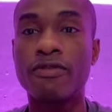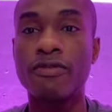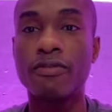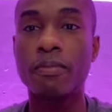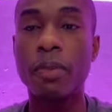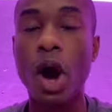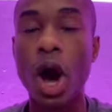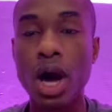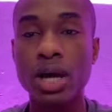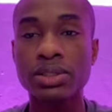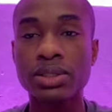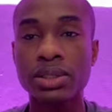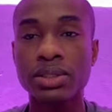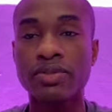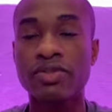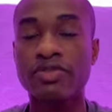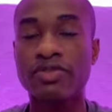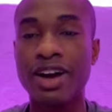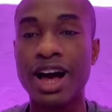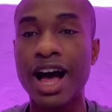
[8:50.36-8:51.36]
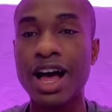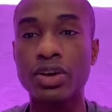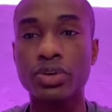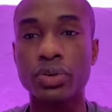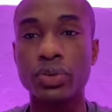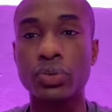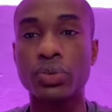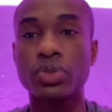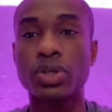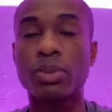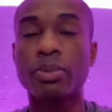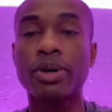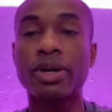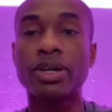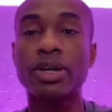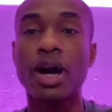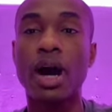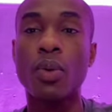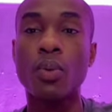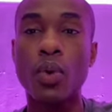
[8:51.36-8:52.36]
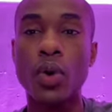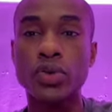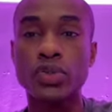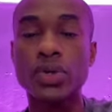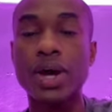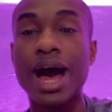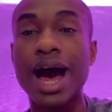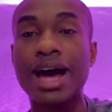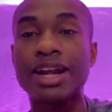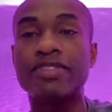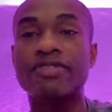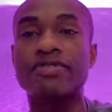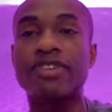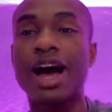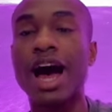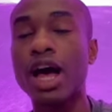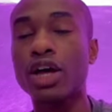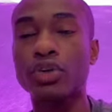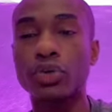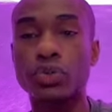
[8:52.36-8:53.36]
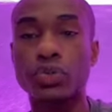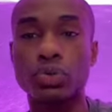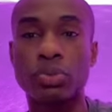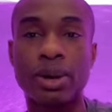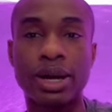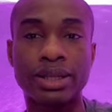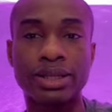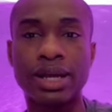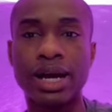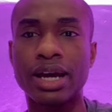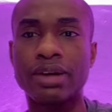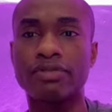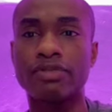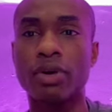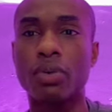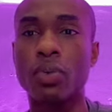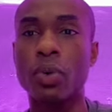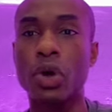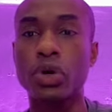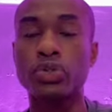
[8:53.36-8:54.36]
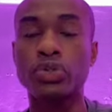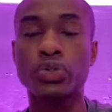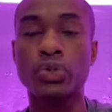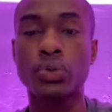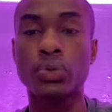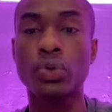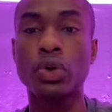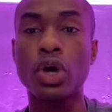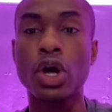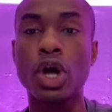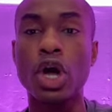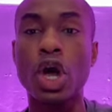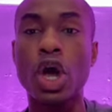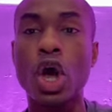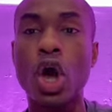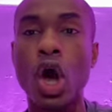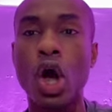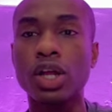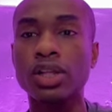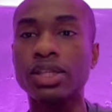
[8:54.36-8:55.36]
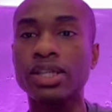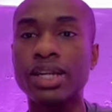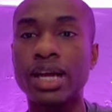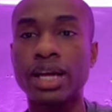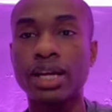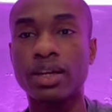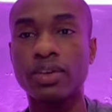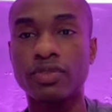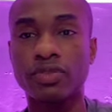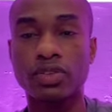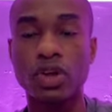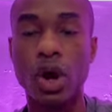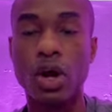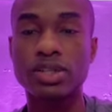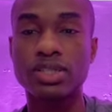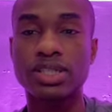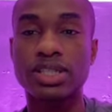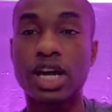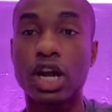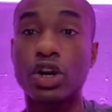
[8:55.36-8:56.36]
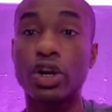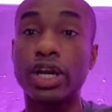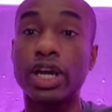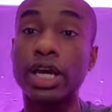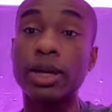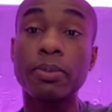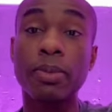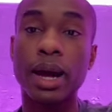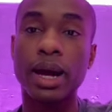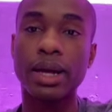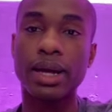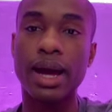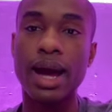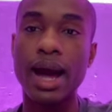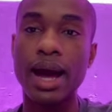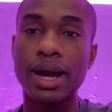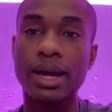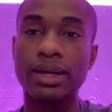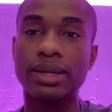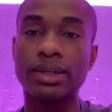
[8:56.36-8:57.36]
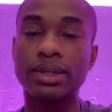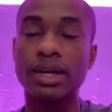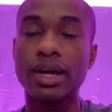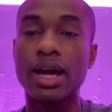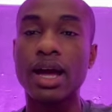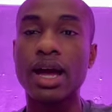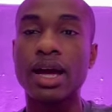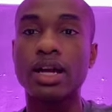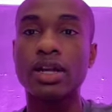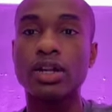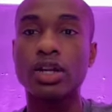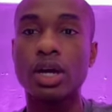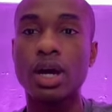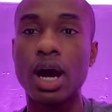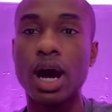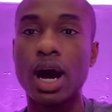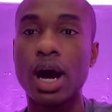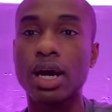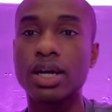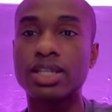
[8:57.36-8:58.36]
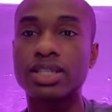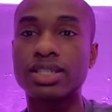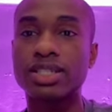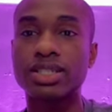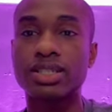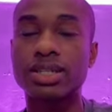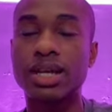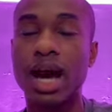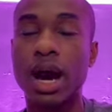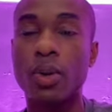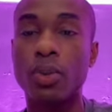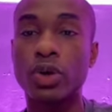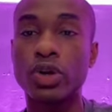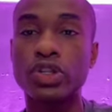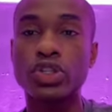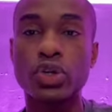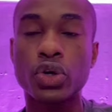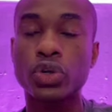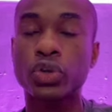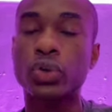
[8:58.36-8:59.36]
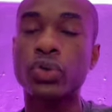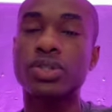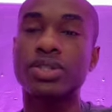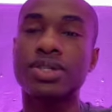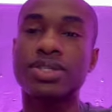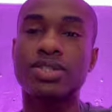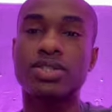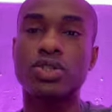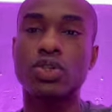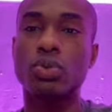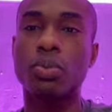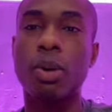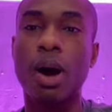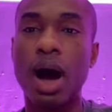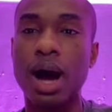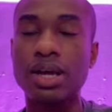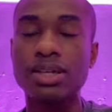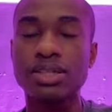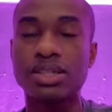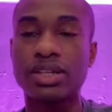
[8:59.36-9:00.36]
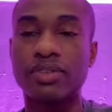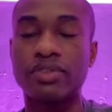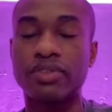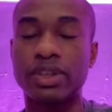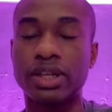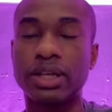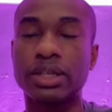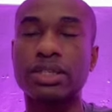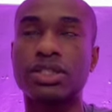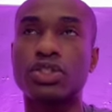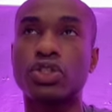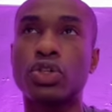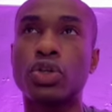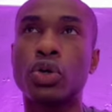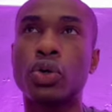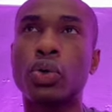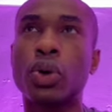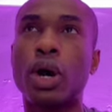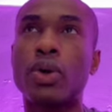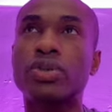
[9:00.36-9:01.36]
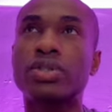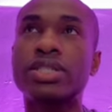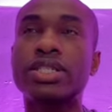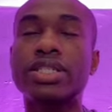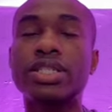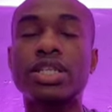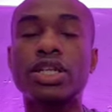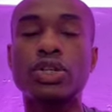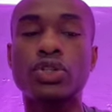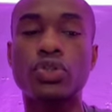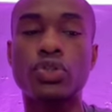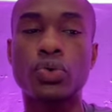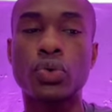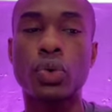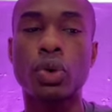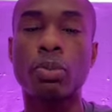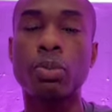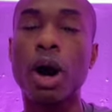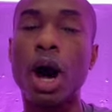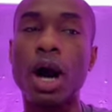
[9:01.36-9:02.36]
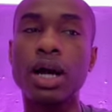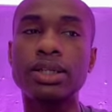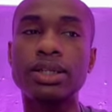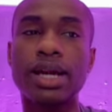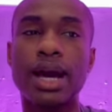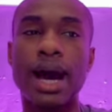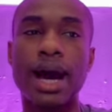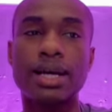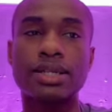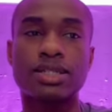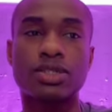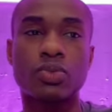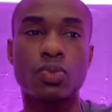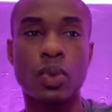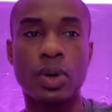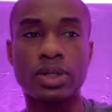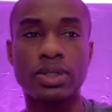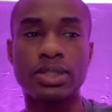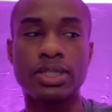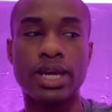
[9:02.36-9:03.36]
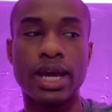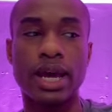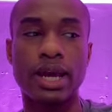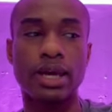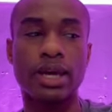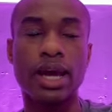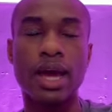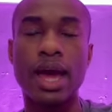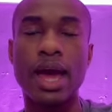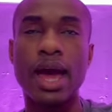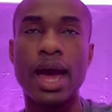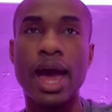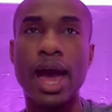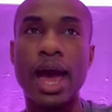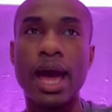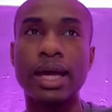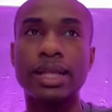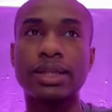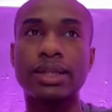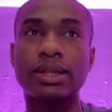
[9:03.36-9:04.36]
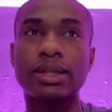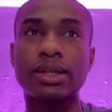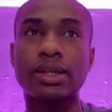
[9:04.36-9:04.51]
positive values. I'm gonna I want to add value to my life. I want to all the negative thoughts that are in my head it's I want to turn those things into positive things. You know, I was listening to a podcast one day, and